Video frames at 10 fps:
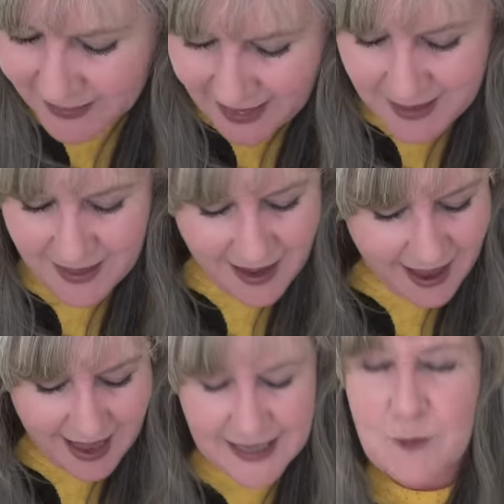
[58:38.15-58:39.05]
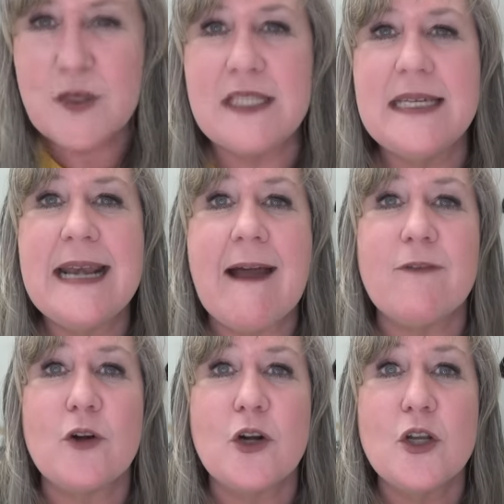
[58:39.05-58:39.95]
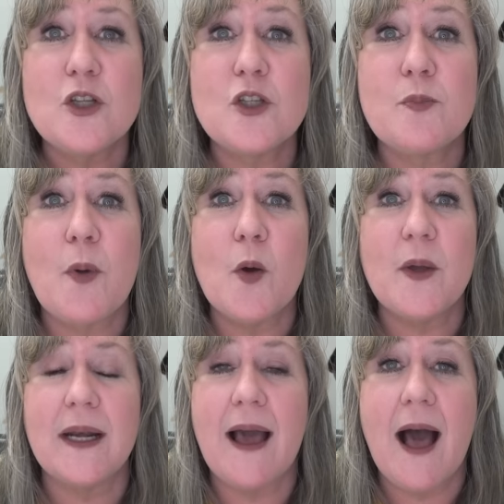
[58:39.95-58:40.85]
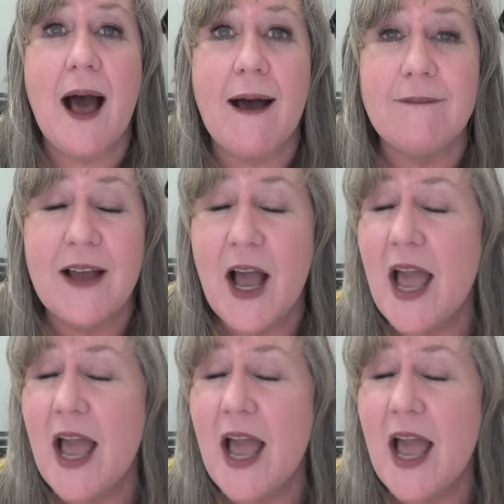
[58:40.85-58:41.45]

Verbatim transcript: And, and it was never spoken of.